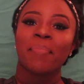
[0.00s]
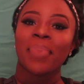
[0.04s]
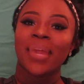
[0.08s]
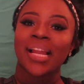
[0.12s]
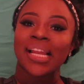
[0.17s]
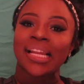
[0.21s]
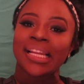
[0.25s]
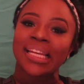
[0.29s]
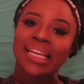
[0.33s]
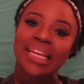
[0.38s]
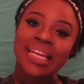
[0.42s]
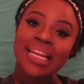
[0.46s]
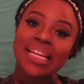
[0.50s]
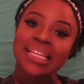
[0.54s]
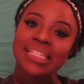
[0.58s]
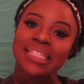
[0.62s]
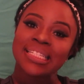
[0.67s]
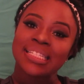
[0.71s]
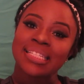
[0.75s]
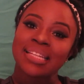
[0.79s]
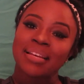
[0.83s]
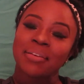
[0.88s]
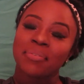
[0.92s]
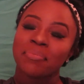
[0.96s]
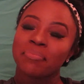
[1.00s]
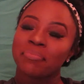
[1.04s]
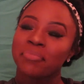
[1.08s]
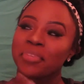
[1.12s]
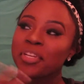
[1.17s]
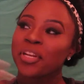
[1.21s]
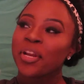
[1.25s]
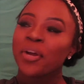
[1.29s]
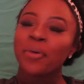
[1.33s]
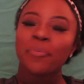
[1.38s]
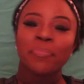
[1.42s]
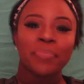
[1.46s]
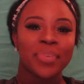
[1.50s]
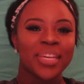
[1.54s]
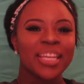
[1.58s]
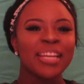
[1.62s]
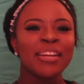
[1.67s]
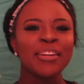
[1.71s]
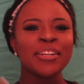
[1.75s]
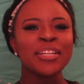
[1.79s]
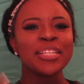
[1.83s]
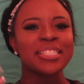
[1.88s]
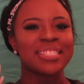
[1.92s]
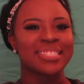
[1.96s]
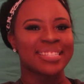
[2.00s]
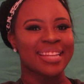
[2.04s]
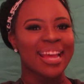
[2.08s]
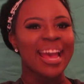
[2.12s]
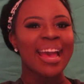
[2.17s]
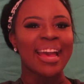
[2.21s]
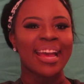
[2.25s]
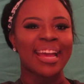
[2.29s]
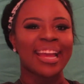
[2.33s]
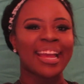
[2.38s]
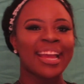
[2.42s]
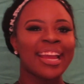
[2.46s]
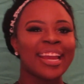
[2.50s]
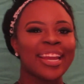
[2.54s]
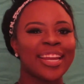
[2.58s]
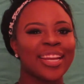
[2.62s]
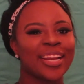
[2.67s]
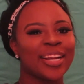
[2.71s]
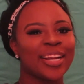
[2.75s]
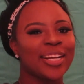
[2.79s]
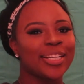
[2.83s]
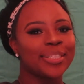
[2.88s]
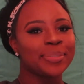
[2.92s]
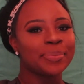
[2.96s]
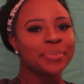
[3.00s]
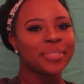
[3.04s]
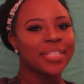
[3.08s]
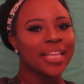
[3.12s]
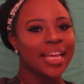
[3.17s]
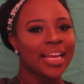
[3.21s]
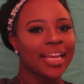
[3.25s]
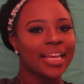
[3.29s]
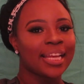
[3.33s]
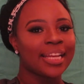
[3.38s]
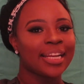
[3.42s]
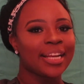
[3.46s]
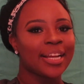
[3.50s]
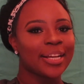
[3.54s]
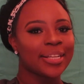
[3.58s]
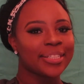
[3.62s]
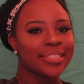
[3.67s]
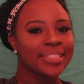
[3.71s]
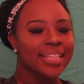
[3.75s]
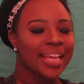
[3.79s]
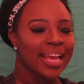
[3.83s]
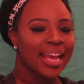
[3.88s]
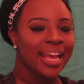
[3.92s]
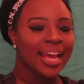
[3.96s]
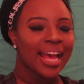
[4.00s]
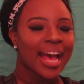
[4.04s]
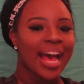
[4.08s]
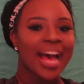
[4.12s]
Please, you know, be here to stay. You know what I'm saying?